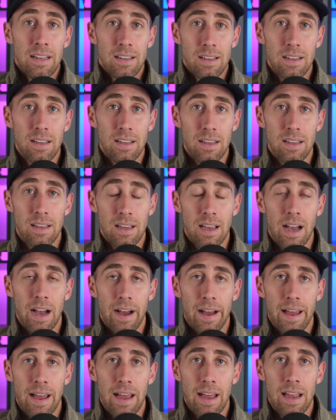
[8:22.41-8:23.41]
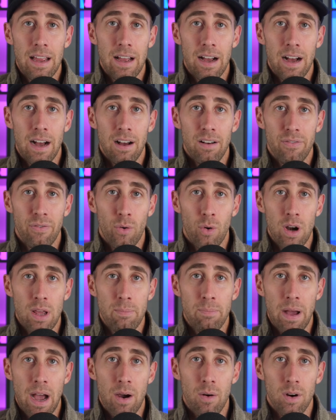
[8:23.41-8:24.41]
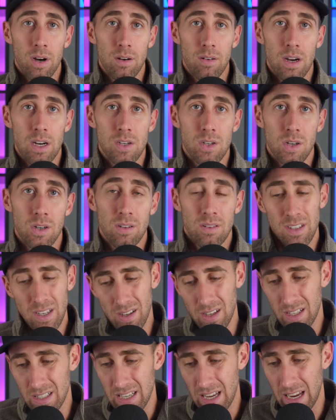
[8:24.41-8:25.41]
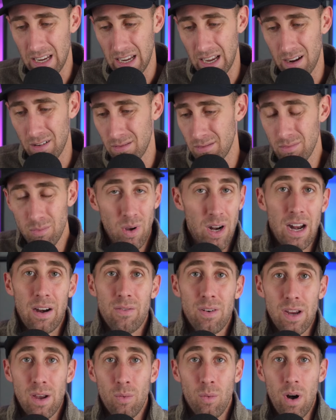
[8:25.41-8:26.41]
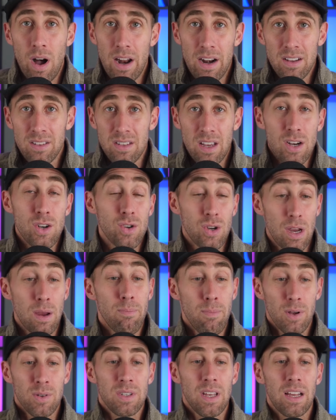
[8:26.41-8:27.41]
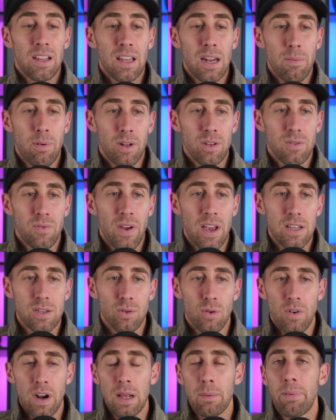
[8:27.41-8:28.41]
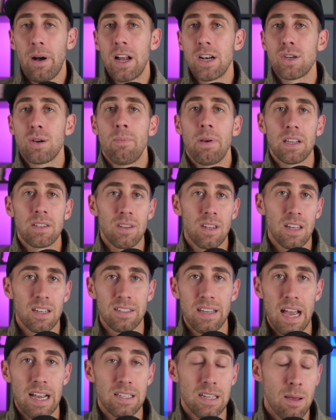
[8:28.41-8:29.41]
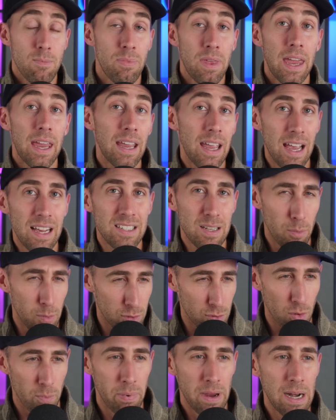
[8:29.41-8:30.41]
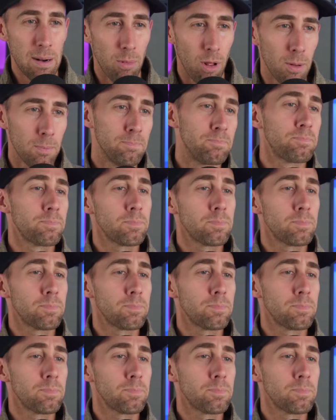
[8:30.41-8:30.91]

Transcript: Yeah, hey, uh, forty power creature. You can take out whatever you want, essentially. Most likely in opponent's face. Gravitic Punch, basically the exact same thing, except it's repeatable.